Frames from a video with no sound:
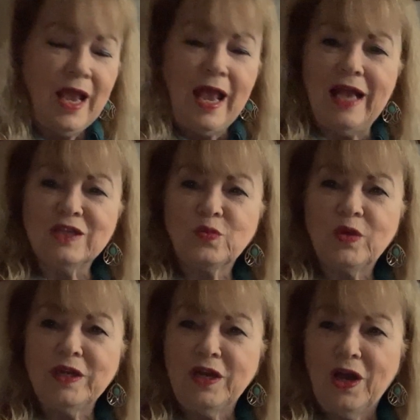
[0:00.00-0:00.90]
as
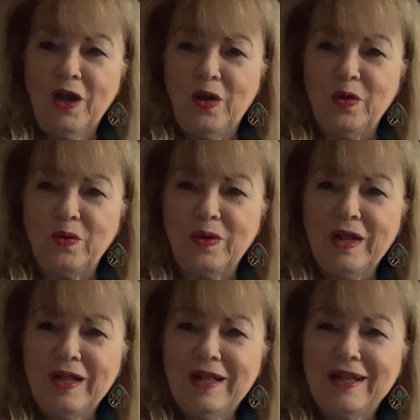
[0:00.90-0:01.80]
we know,
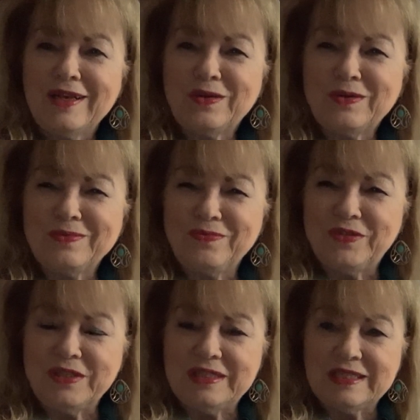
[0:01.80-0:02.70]

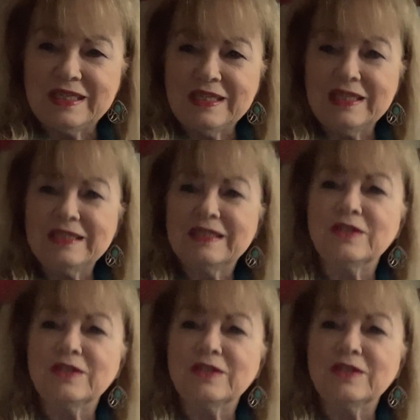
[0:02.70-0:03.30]
the scenes